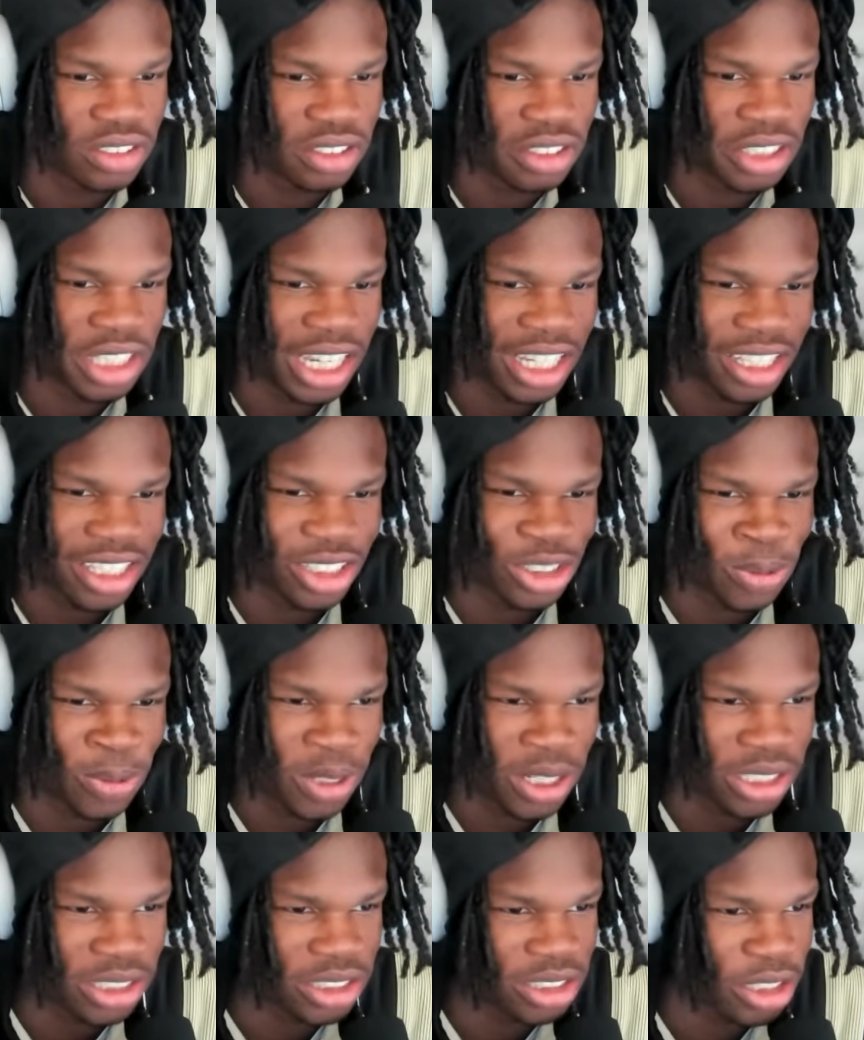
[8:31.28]
Dak is
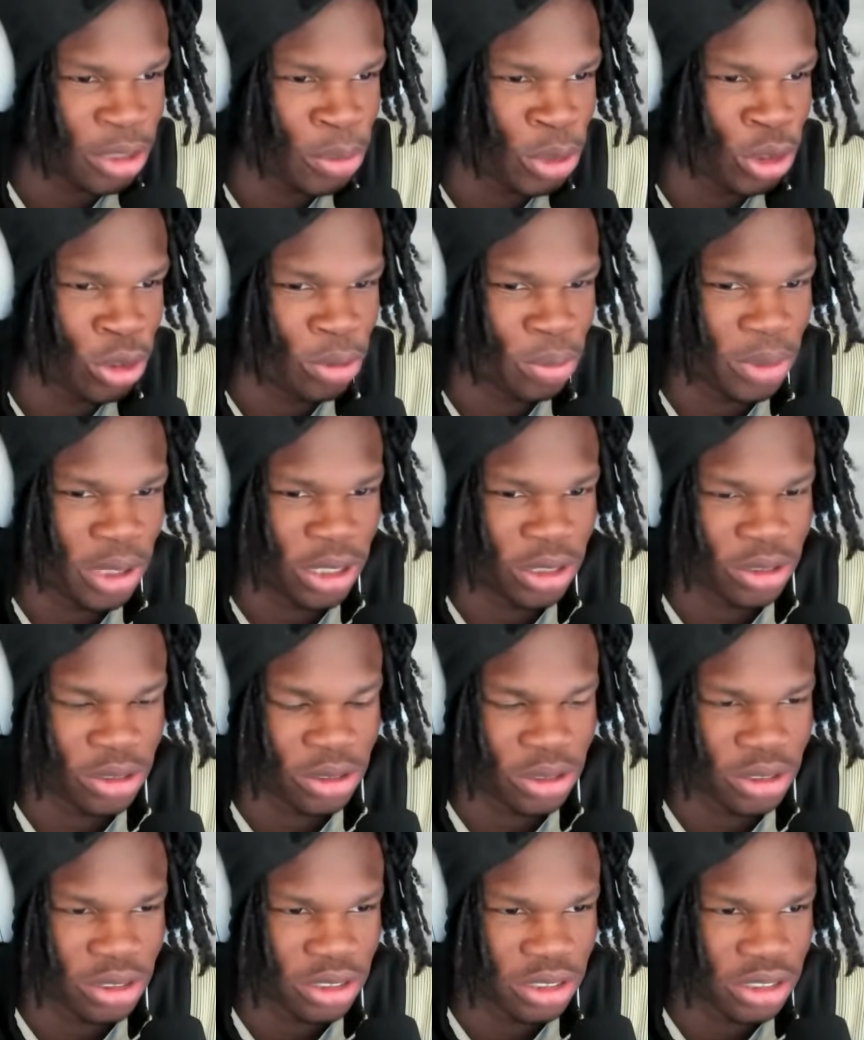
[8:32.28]
washed. Come on, bro.
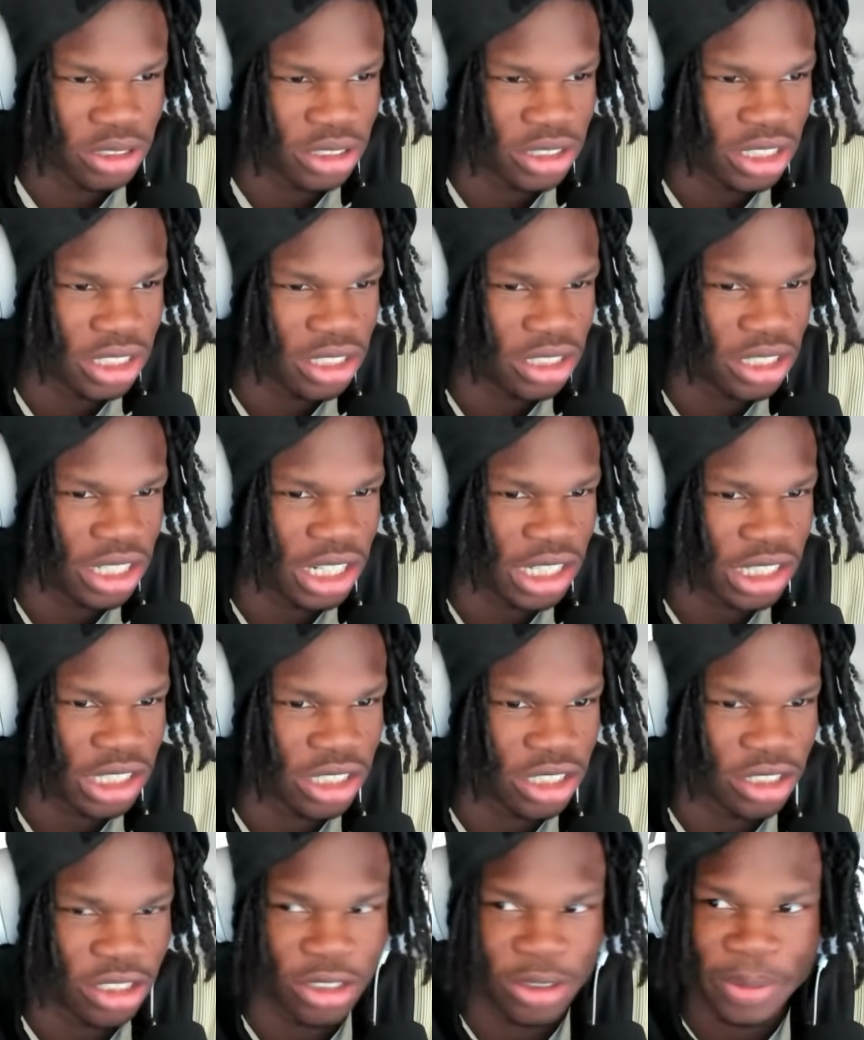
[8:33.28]
Leave Dak
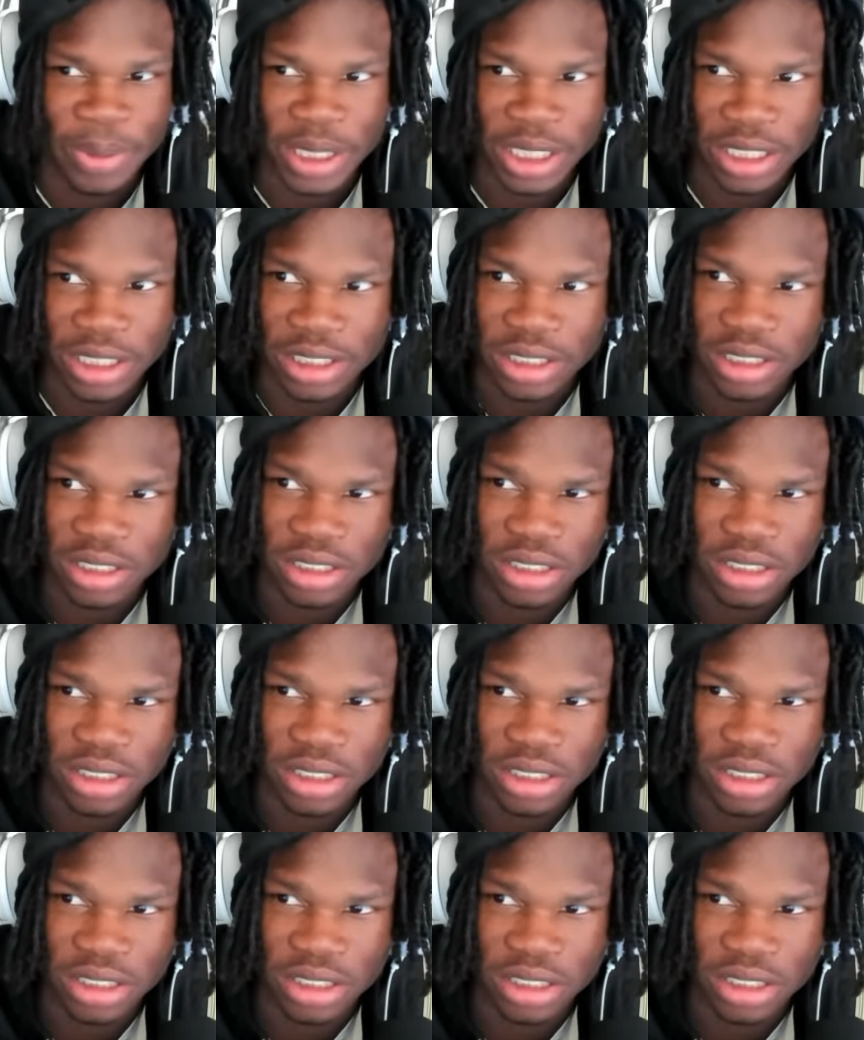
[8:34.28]
alone, man.